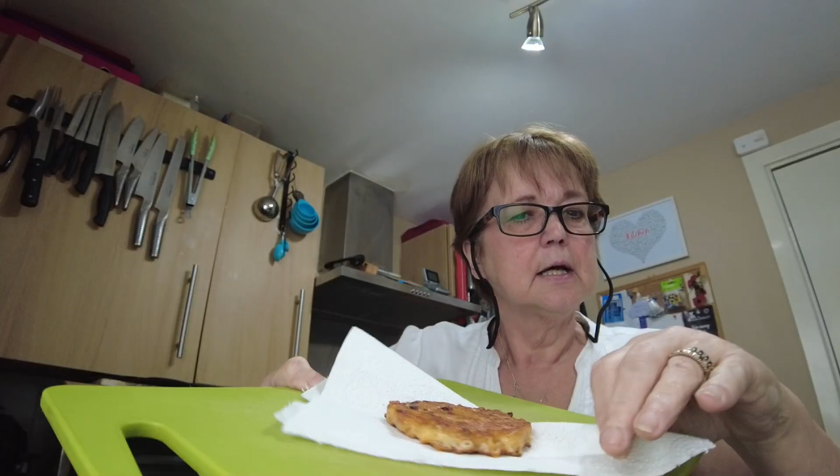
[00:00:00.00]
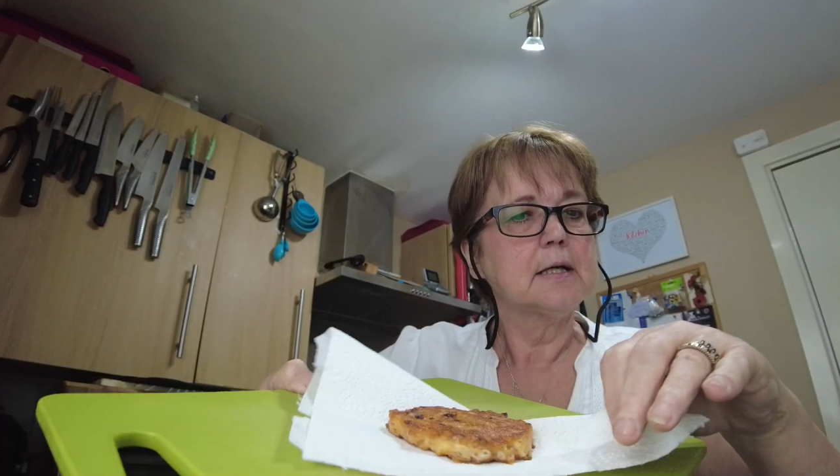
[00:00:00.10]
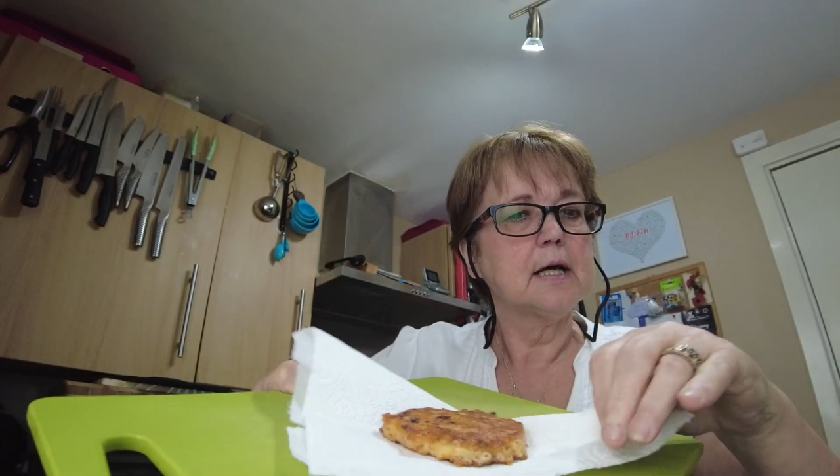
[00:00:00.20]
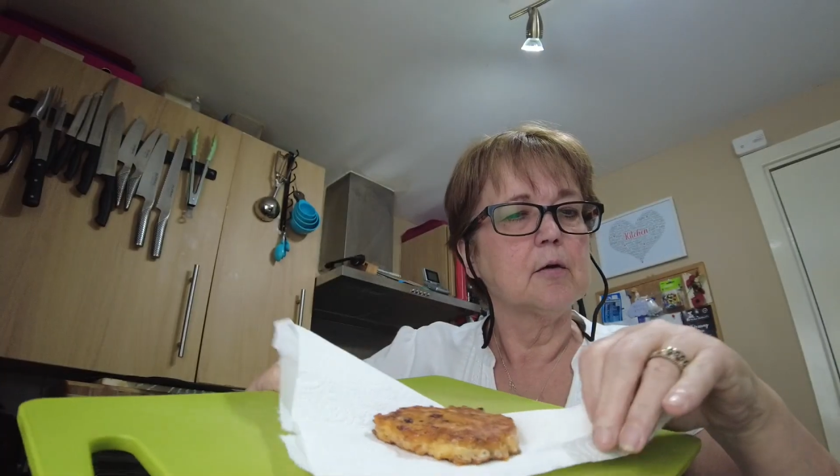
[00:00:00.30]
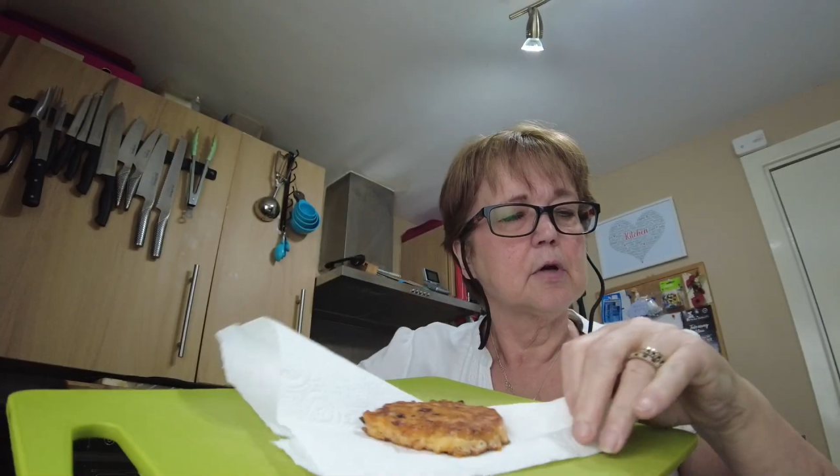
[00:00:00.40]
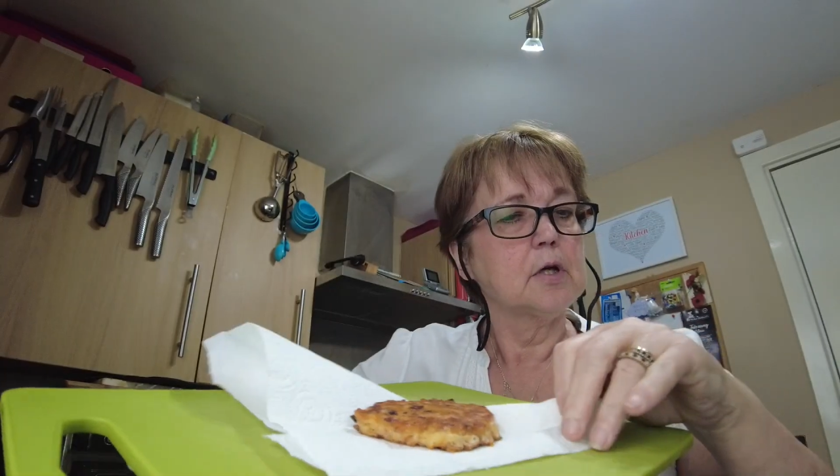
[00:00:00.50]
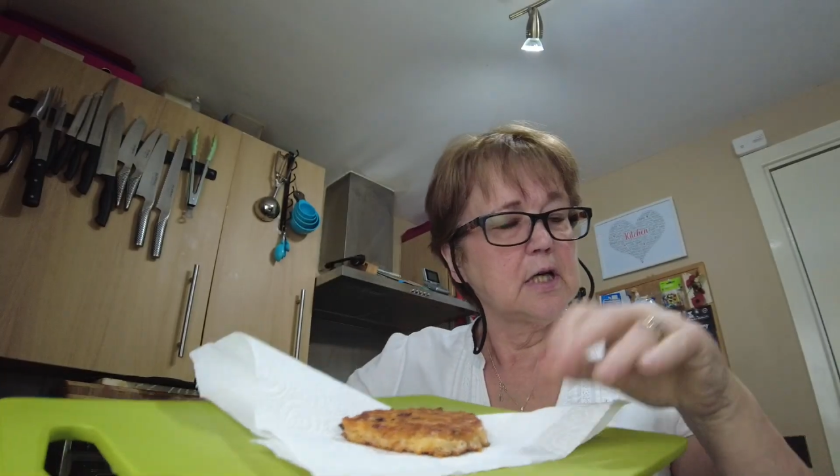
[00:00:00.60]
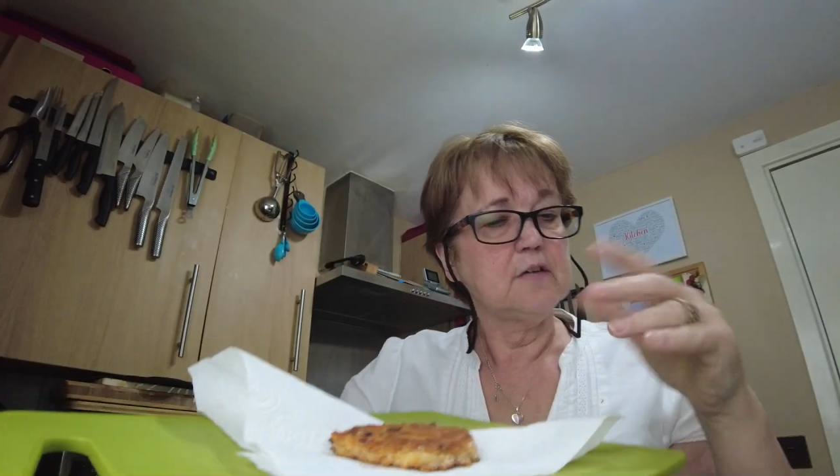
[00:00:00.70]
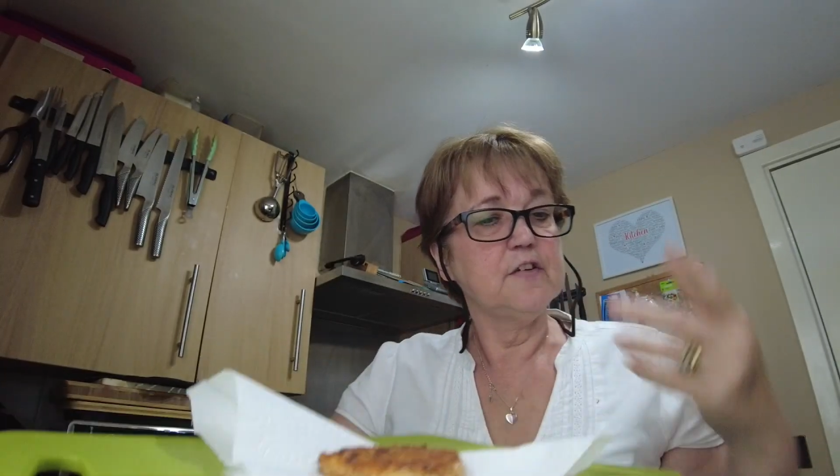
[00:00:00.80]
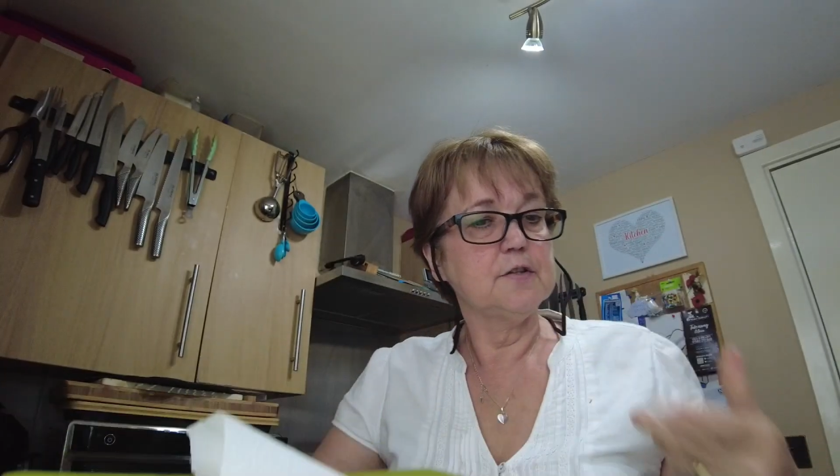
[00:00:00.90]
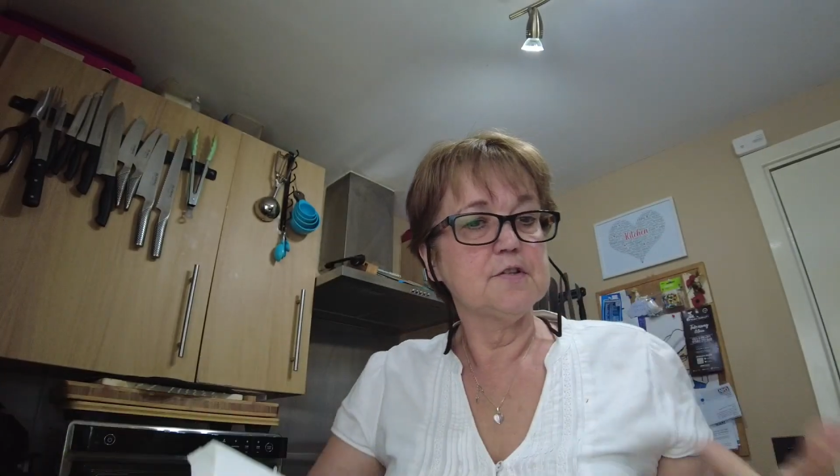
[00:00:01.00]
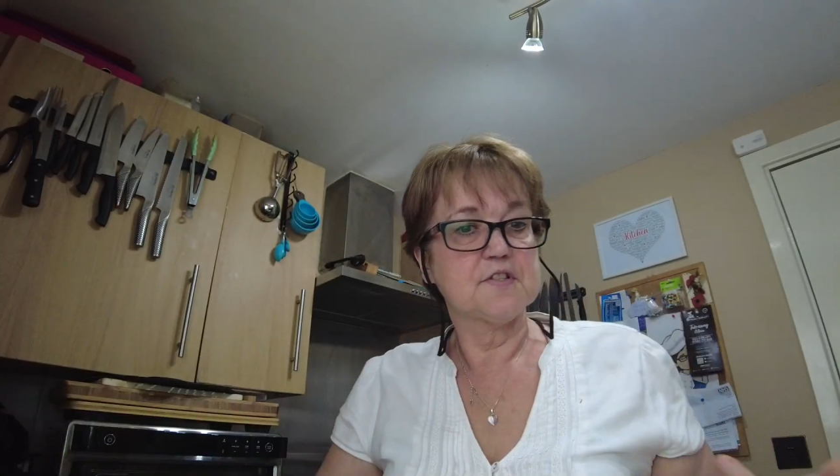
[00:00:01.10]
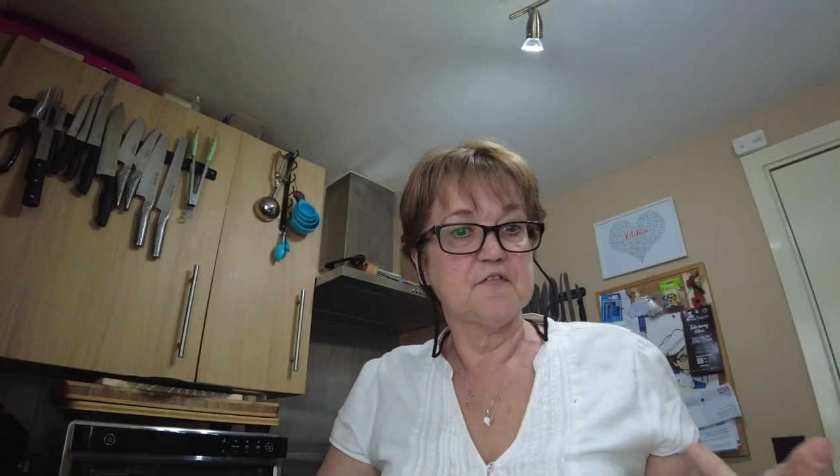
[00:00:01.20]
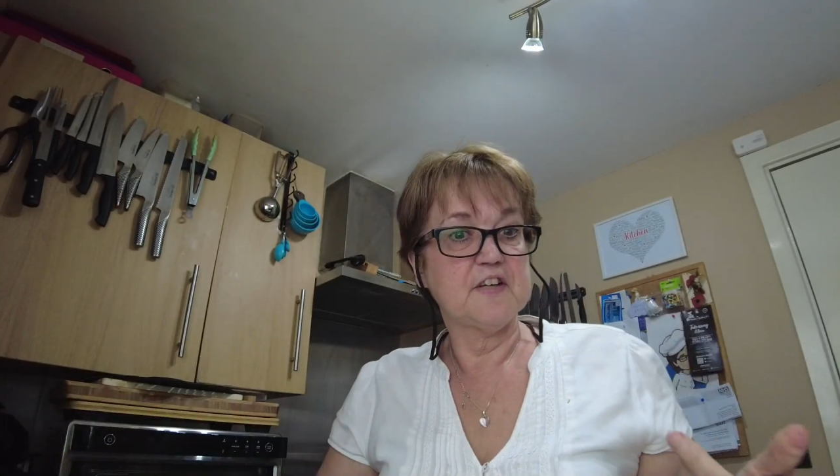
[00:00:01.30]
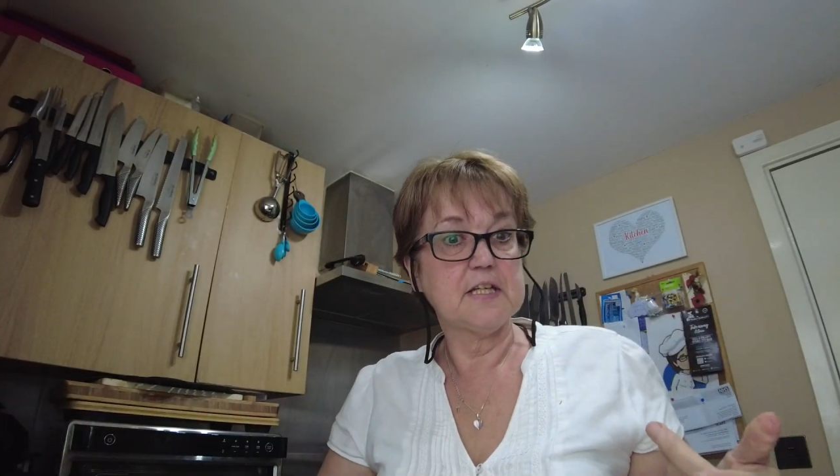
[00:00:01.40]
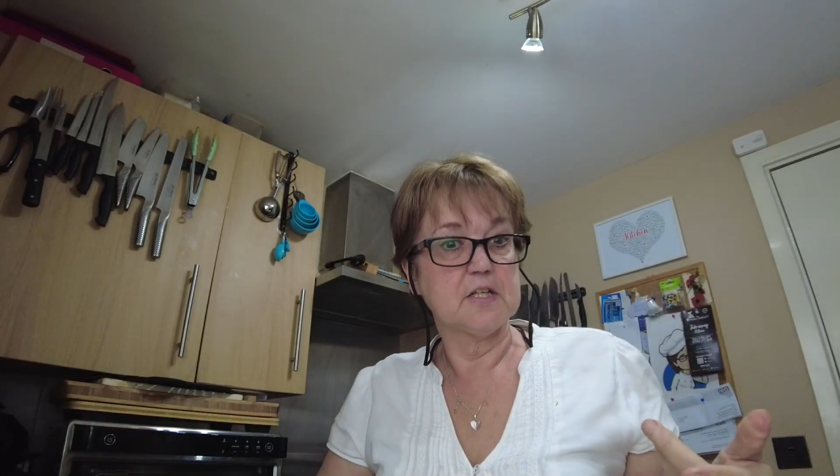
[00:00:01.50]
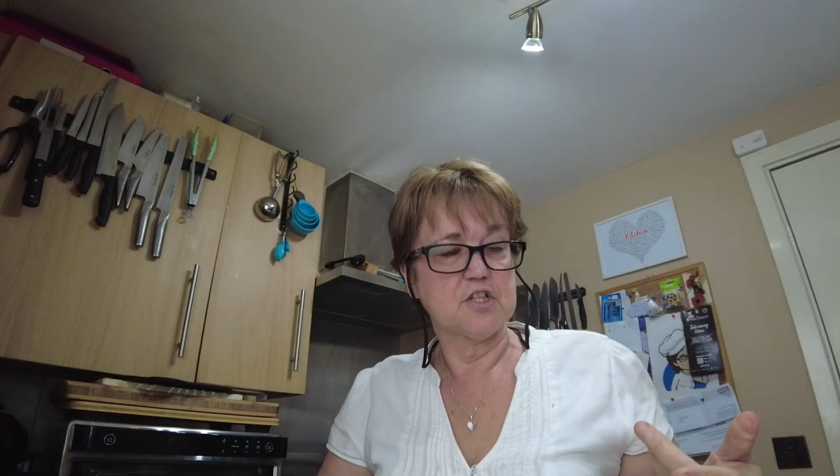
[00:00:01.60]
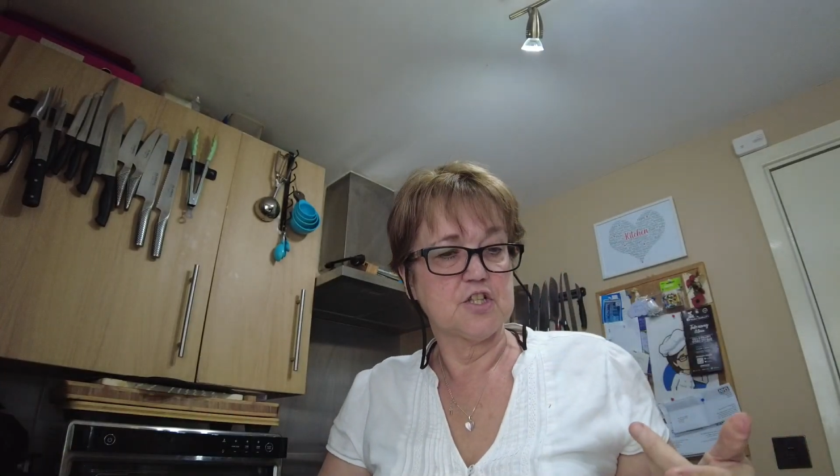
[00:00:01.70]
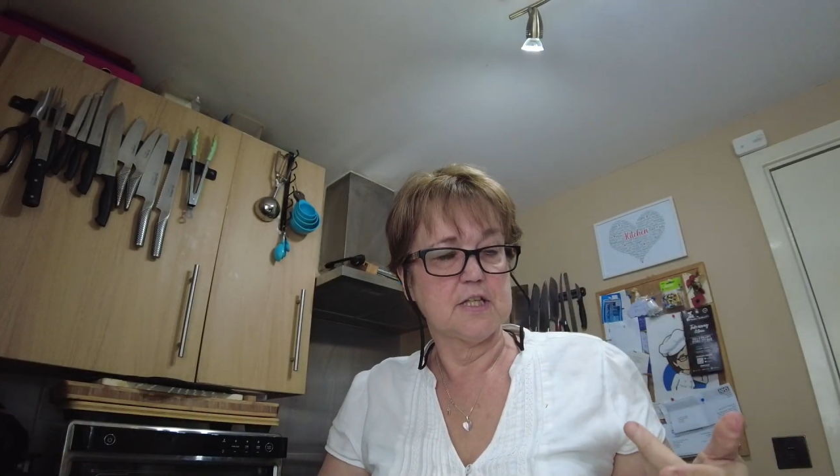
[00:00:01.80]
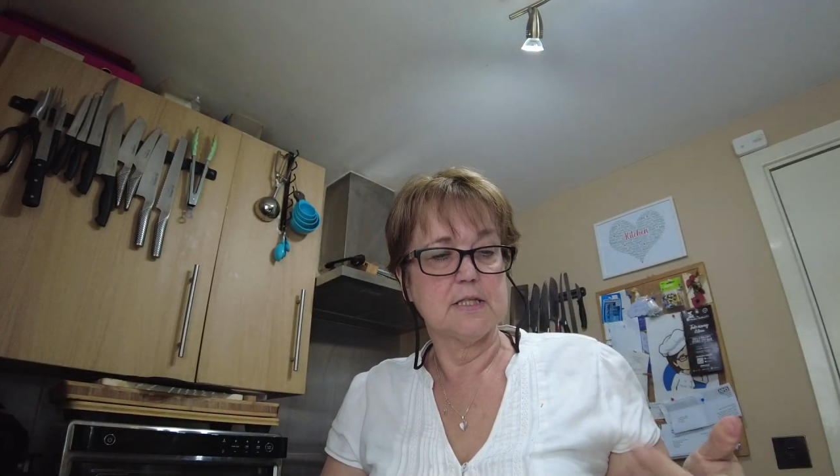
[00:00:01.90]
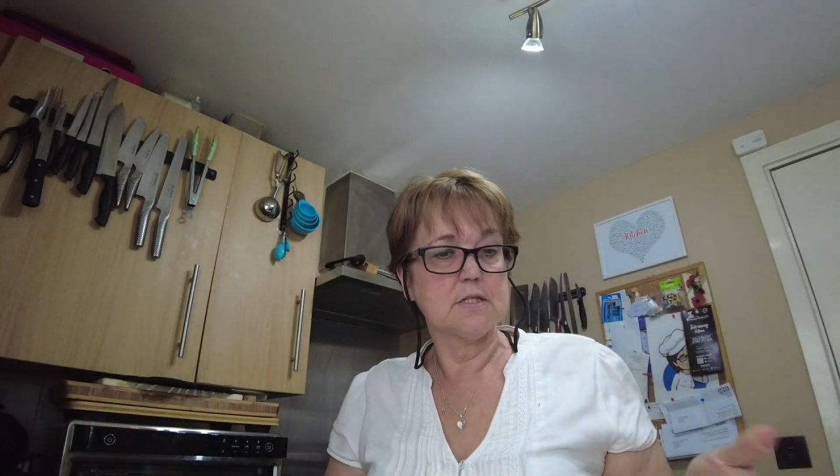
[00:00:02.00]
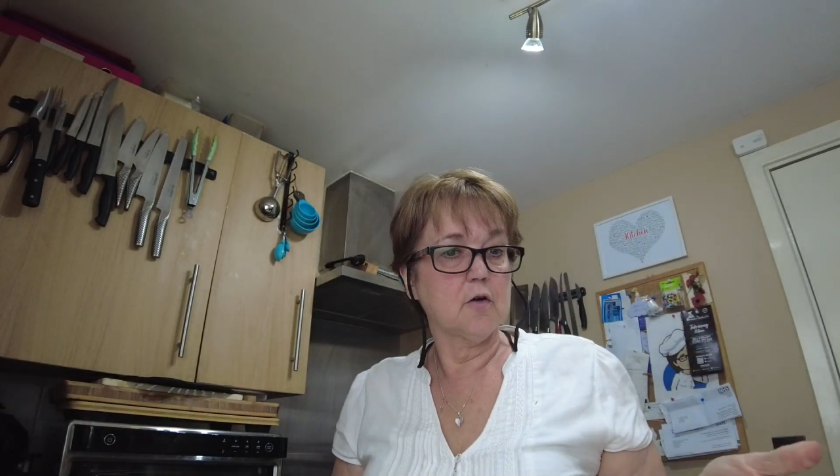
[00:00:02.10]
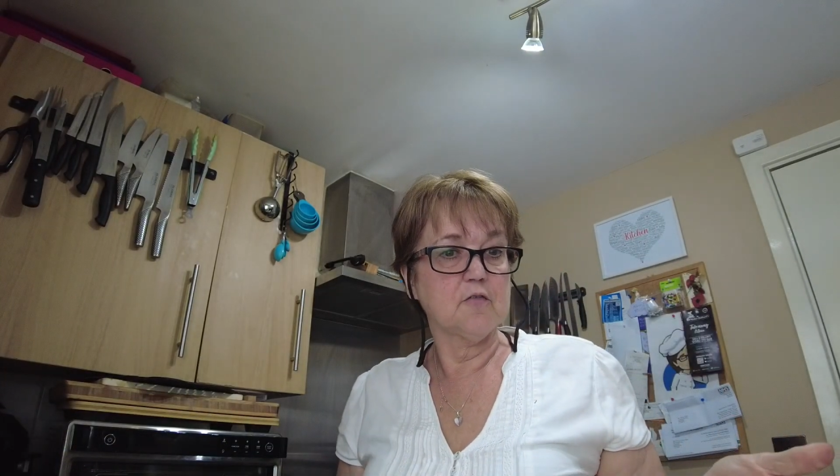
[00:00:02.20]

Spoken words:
Now, if you used a vegan cheese,